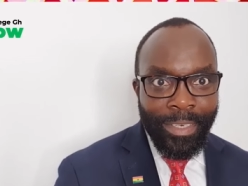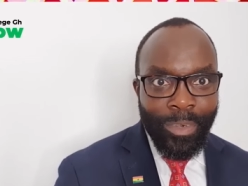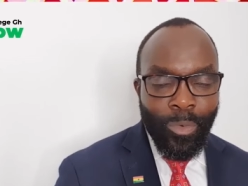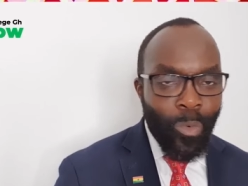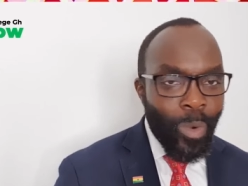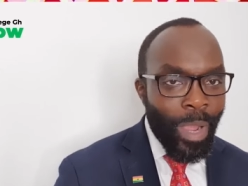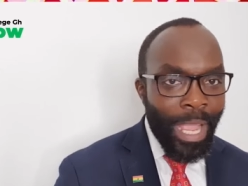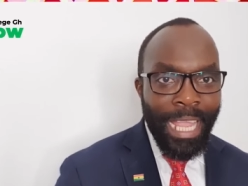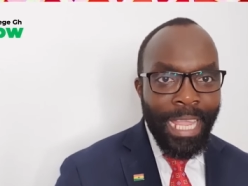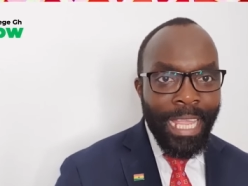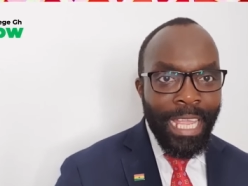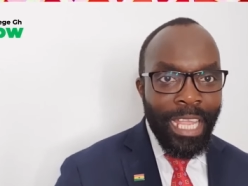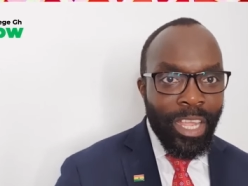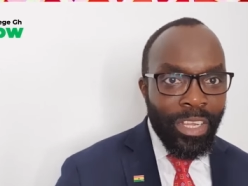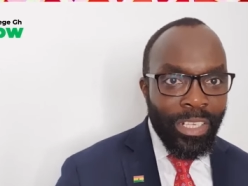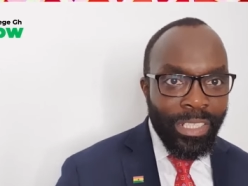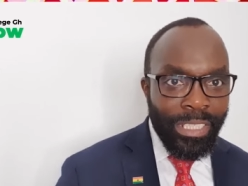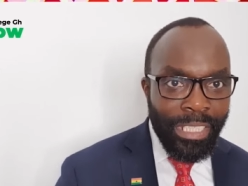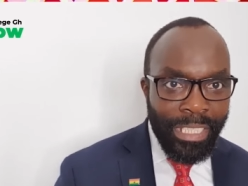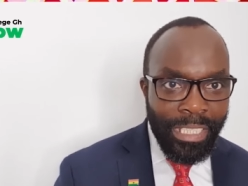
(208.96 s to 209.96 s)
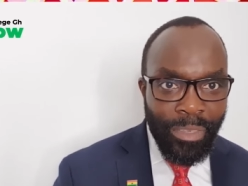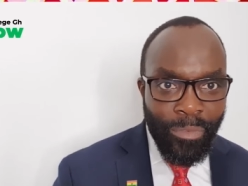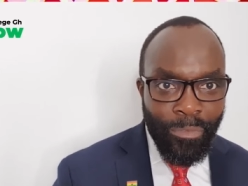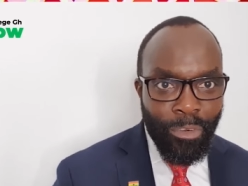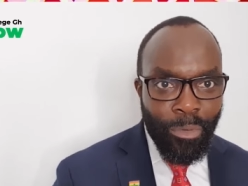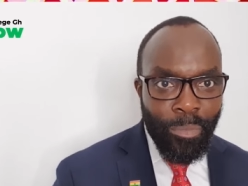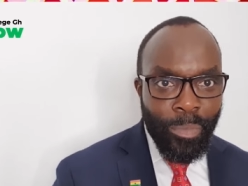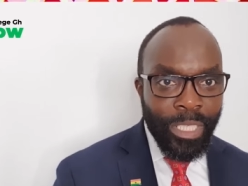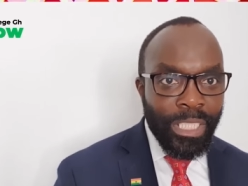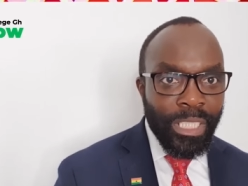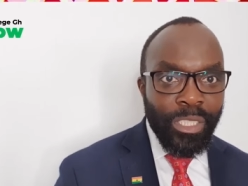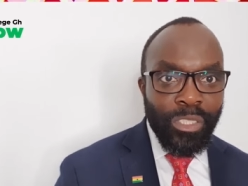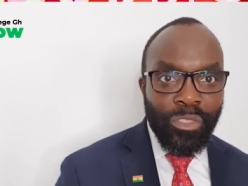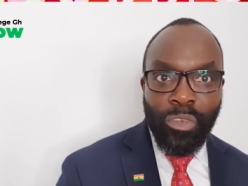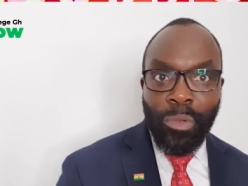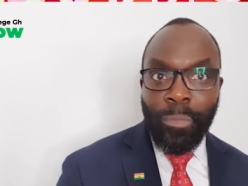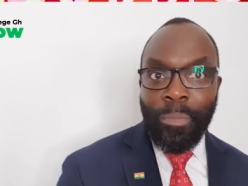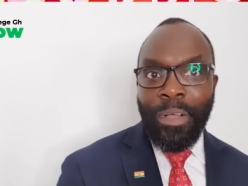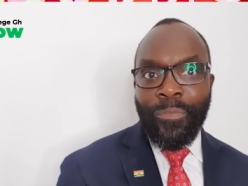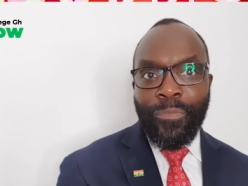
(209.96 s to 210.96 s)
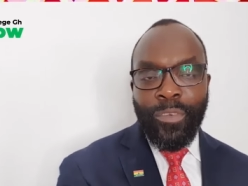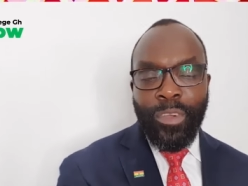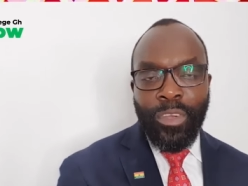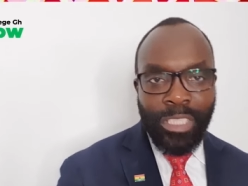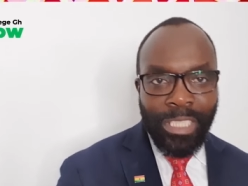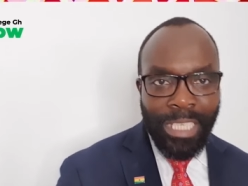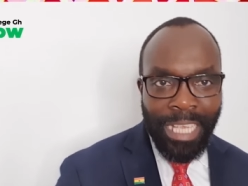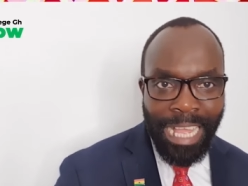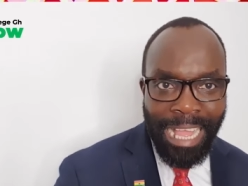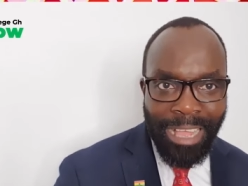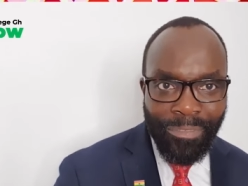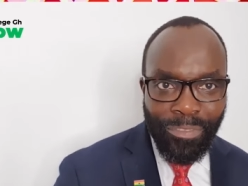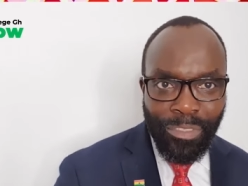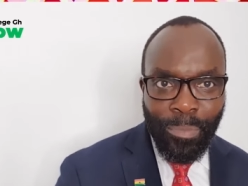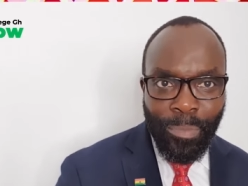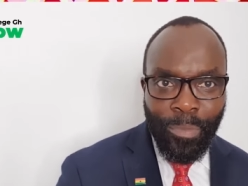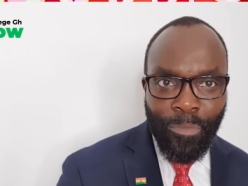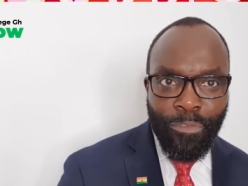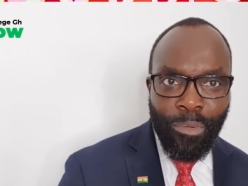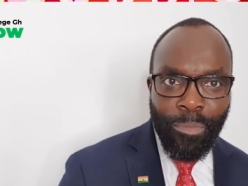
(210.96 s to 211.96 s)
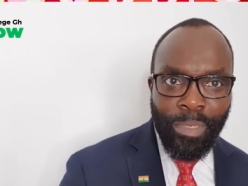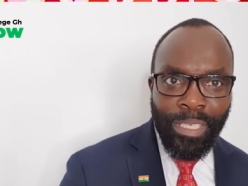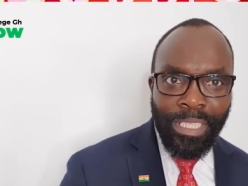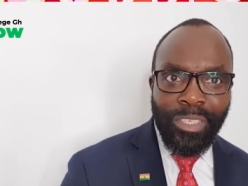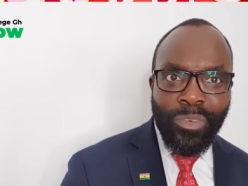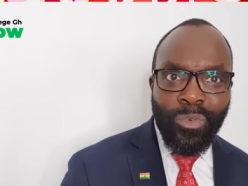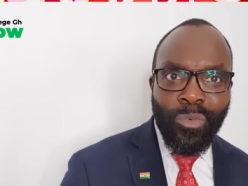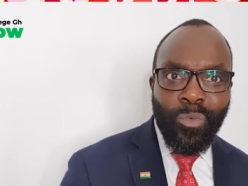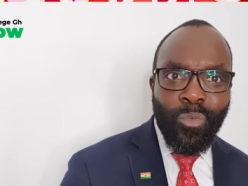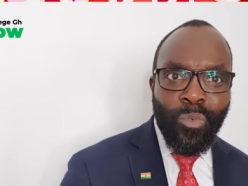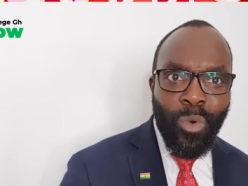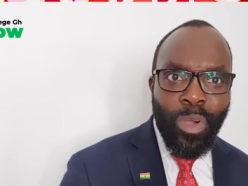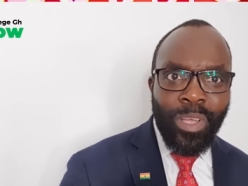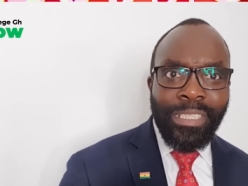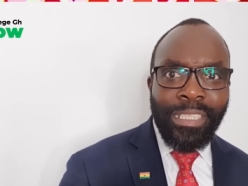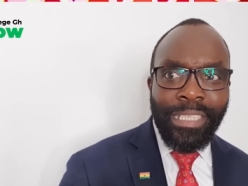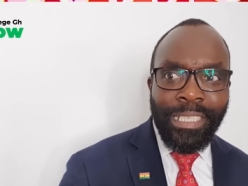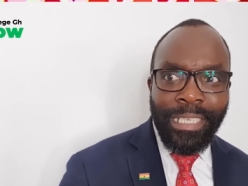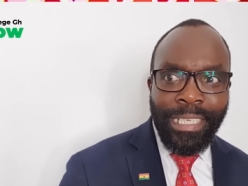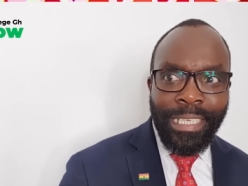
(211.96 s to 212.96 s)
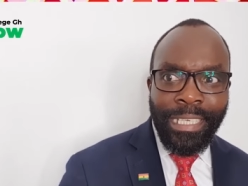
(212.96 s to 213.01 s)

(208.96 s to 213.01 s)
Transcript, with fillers: Where he got his information from, of course, I have some information what